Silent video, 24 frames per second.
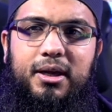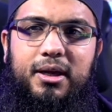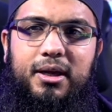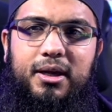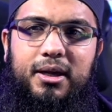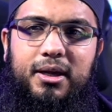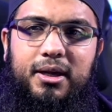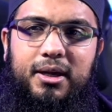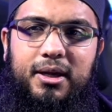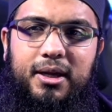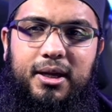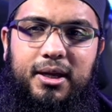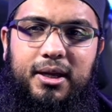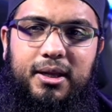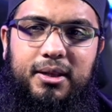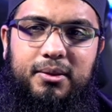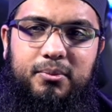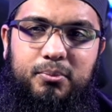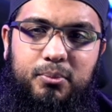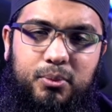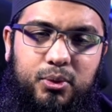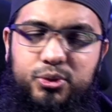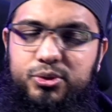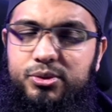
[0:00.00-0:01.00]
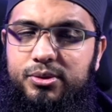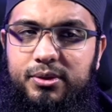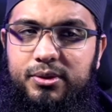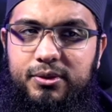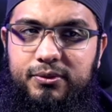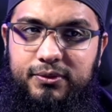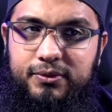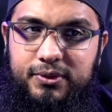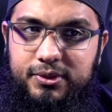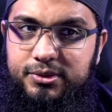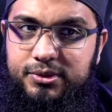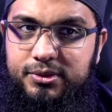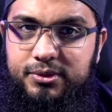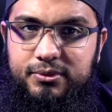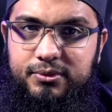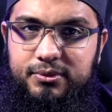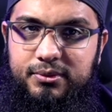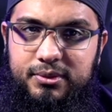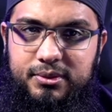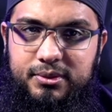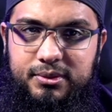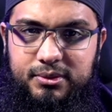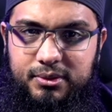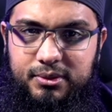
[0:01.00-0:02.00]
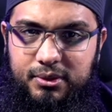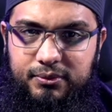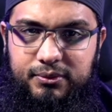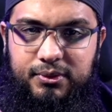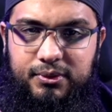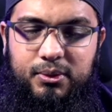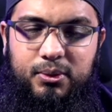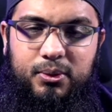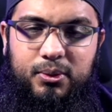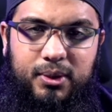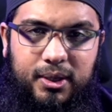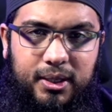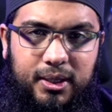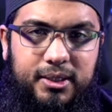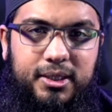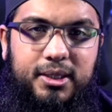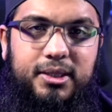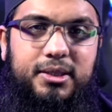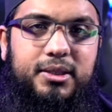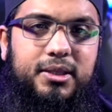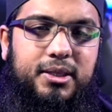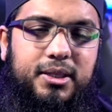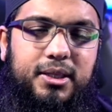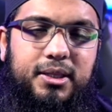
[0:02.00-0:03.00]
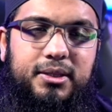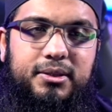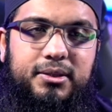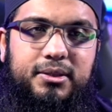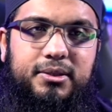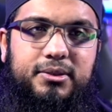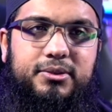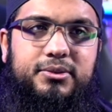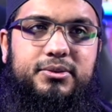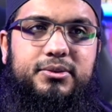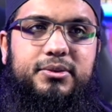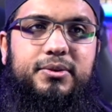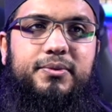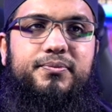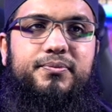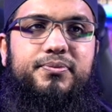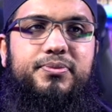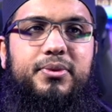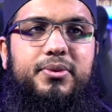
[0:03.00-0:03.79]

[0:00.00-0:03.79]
Uh, and most of the verses of, uh, of the Quran indicate this.